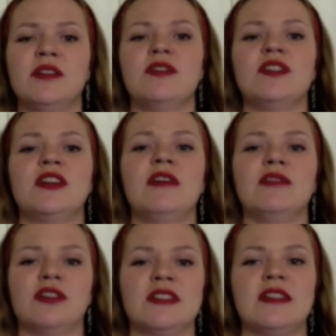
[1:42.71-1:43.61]
to surround
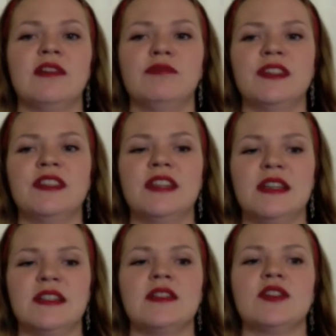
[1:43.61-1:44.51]
herself with
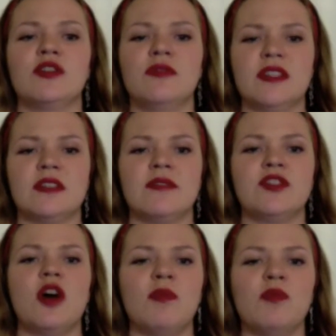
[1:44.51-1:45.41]
things and services of
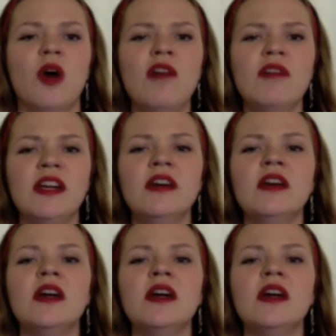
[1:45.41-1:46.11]
top quality,